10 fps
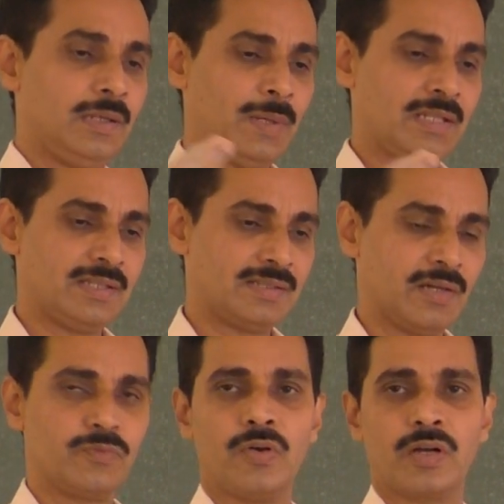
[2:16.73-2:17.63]
image is
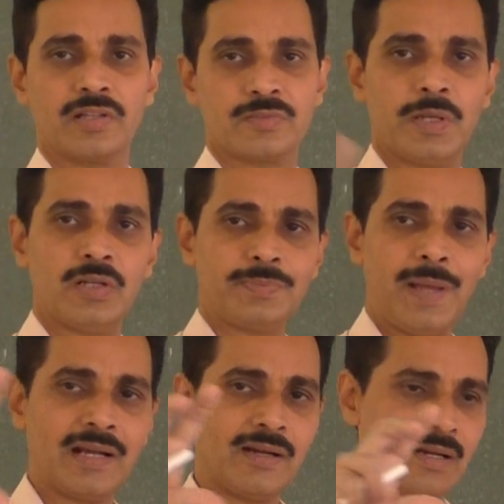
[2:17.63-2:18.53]
at focus, because
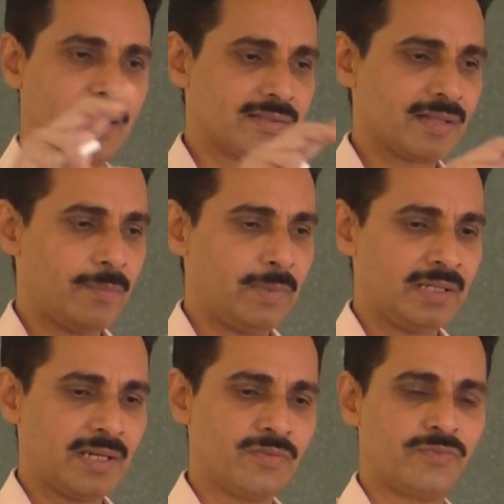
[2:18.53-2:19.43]
parallel rays come
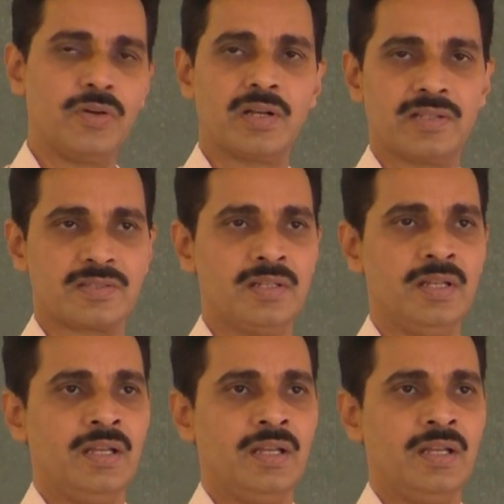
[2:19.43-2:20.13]
and get focused.